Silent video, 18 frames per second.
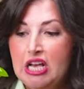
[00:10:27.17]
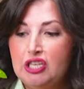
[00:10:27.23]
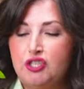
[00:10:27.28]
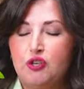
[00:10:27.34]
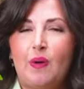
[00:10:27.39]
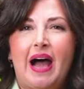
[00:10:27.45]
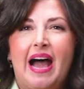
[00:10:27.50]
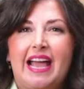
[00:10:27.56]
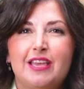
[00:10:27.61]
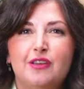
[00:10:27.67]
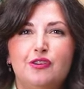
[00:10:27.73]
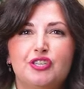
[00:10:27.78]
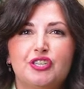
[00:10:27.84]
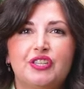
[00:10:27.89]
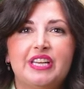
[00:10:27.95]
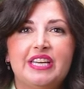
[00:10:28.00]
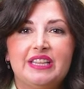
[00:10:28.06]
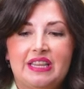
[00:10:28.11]
So I
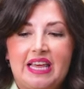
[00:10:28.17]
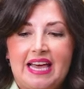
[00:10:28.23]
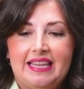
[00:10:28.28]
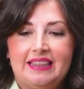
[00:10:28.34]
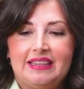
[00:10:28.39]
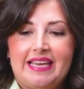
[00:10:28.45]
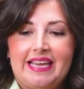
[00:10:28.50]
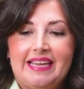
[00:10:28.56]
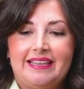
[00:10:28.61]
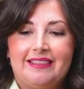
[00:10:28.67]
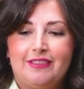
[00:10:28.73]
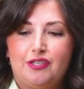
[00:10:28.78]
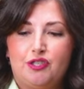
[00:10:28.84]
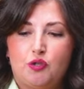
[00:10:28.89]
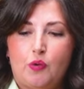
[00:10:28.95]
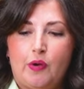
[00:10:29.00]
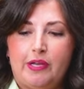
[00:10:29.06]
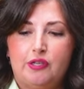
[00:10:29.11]
usually let like the
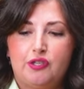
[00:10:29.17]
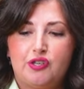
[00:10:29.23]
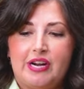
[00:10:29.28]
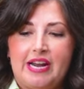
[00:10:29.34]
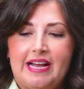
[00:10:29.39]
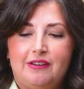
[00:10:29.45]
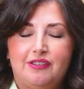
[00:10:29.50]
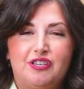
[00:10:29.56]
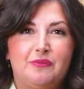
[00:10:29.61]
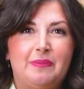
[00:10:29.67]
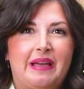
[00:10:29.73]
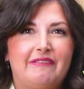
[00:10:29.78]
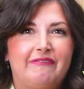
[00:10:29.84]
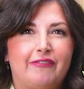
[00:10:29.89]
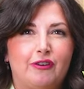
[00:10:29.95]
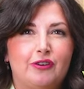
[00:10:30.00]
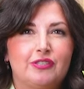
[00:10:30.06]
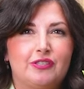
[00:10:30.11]
soil dry out to my
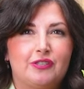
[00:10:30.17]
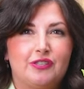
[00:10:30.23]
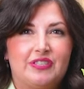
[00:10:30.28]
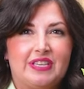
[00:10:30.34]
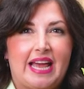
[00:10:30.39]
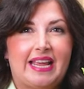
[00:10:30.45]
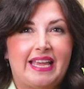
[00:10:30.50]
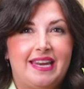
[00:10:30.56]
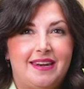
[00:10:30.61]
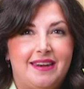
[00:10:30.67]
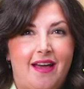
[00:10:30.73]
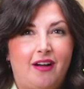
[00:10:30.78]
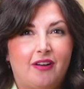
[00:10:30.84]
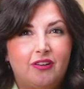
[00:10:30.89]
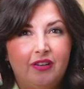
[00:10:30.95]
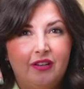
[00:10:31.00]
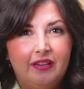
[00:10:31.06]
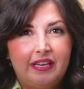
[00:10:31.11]
first or second
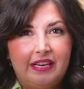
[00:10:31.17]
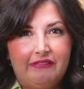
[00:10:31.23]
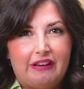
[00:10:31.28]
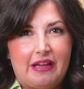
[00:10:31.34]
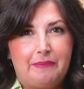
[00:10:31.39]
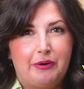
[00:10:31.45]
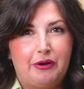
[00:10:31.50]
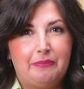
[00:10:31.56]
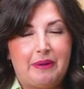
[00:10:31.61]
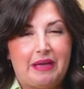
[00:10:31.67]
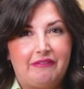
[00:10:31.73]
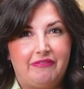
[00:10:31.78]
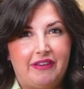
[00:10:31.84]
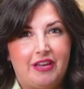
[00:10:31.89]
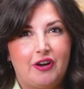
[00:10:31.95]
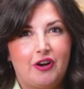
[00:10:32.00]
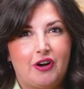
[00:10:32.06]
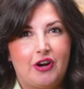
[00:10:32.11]
knuckle if I put my
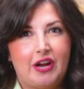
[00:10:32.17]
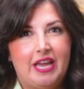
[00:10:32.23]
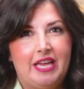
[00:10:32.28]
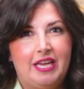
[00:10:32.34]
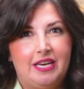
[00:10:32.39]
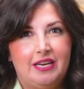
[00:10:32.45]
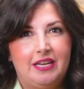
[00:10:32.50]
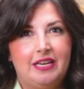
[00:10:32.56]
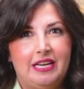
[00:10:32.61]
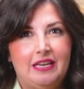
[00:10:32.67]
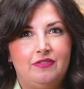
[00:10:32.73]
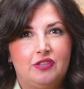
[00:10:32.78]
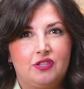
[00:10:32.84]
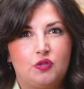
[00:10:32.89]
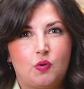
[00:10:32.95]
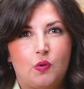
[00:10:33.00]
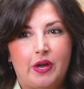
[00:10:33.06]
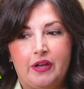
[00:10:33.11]
finger in in
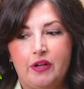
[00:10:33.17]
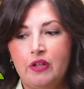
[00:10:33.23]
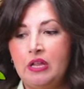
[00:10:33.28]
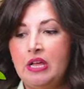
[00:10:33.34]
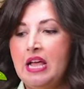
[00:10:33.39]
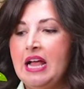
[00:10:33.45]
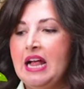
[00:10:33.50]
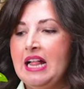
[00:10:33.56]
the soil.